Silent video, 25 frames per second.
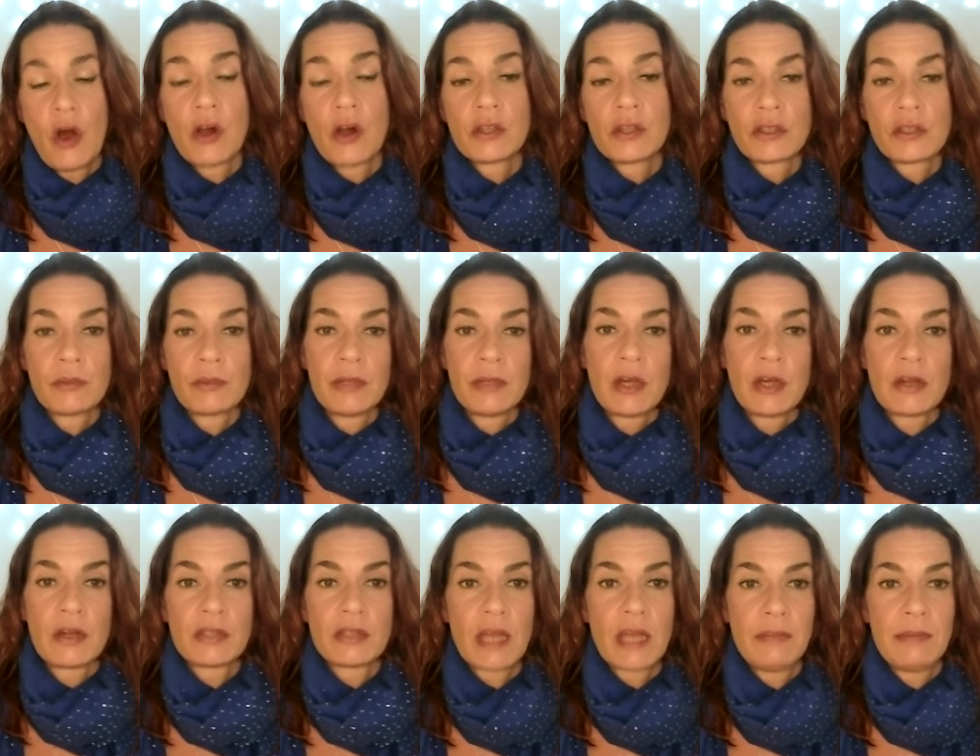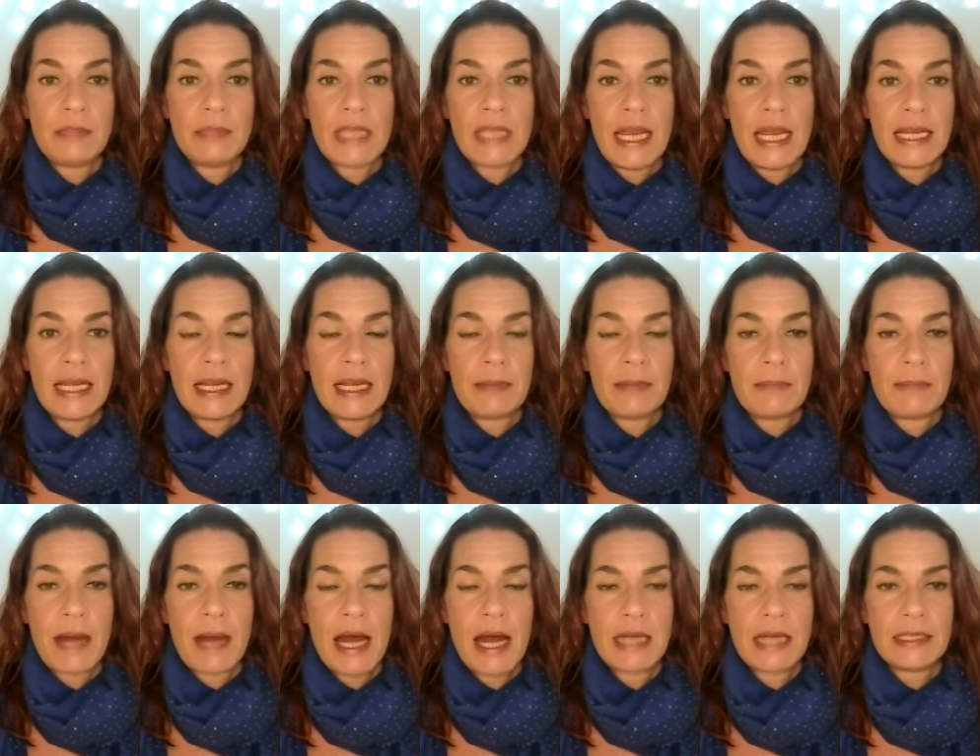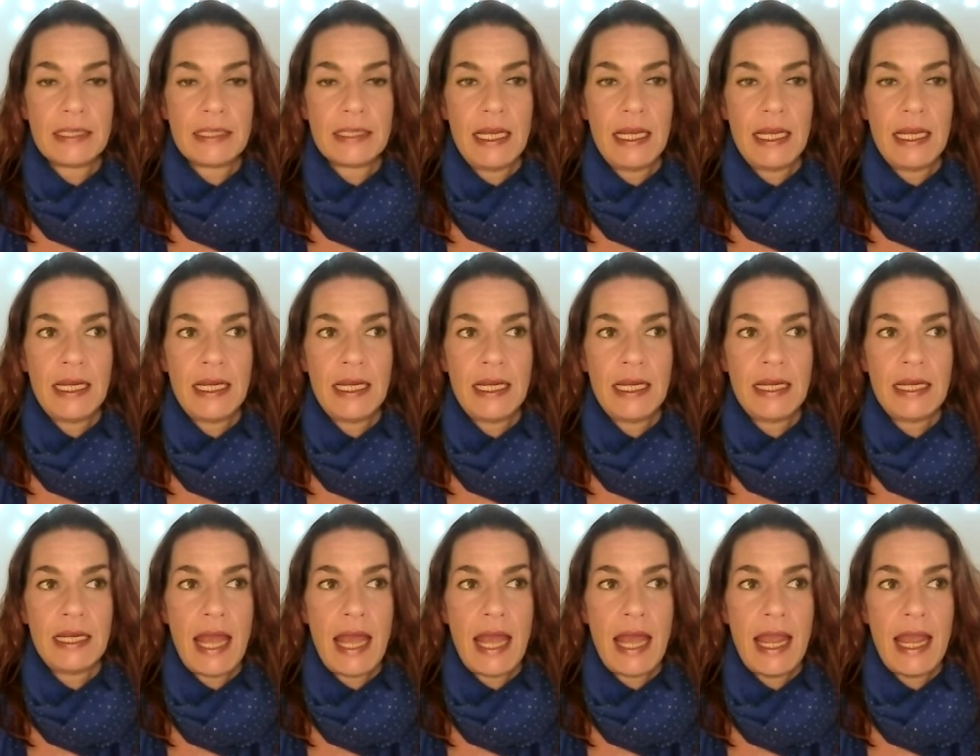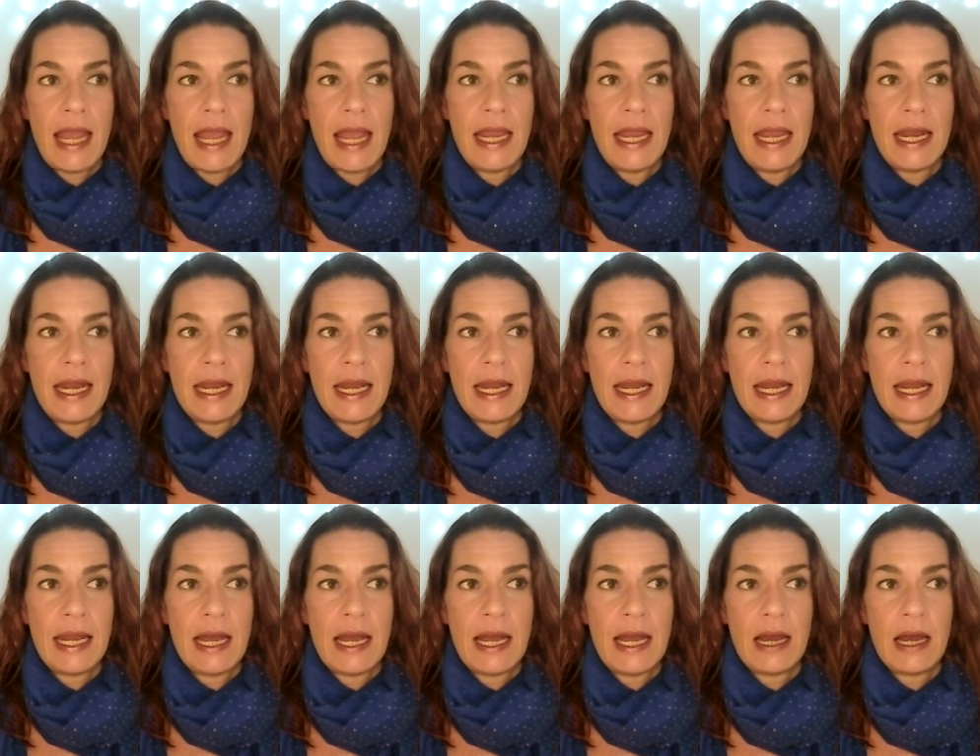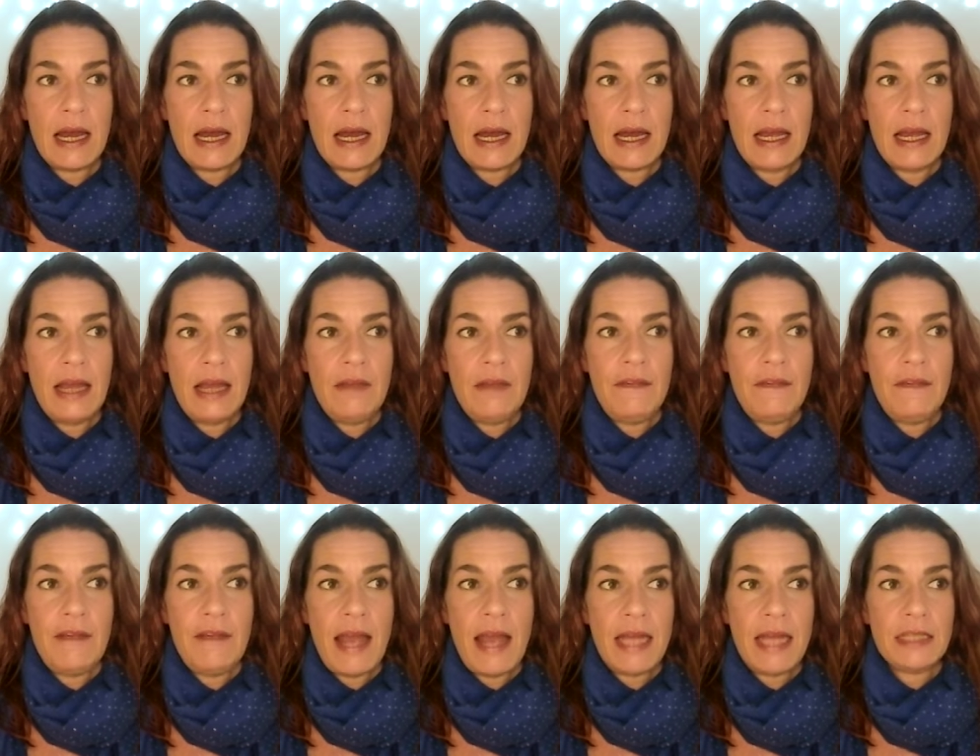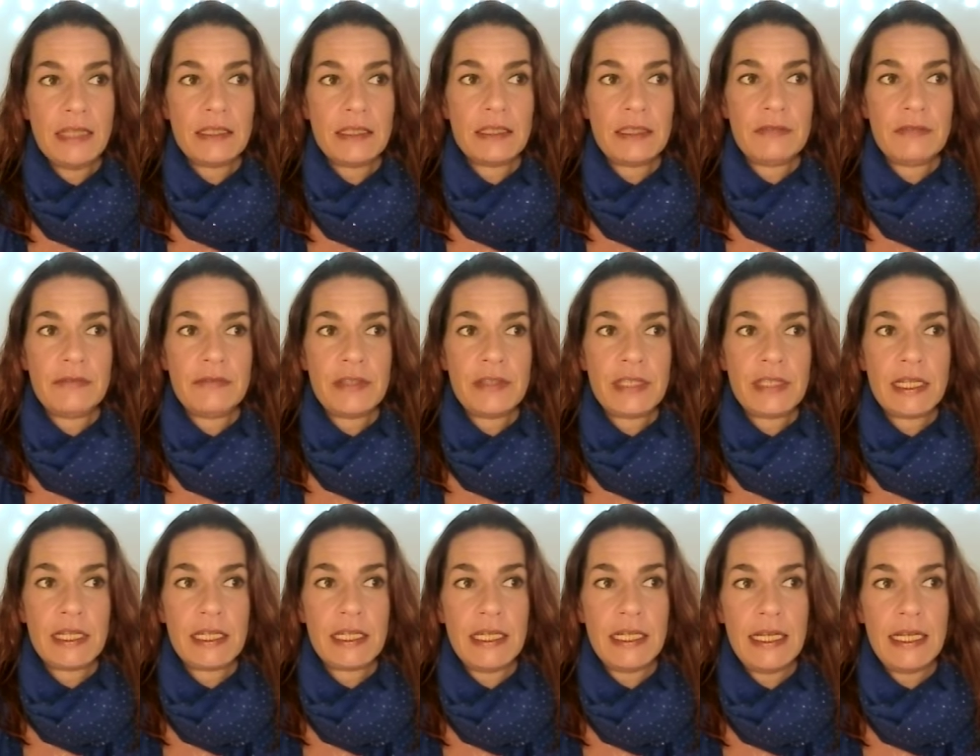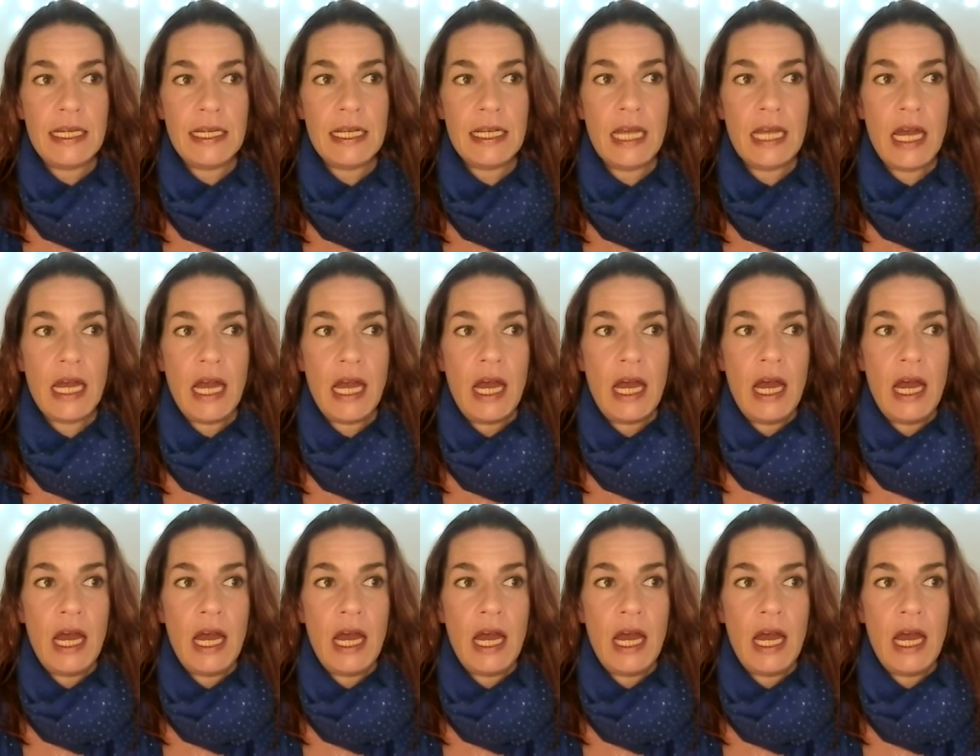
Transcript: also because I'm taking part in an uh, event physically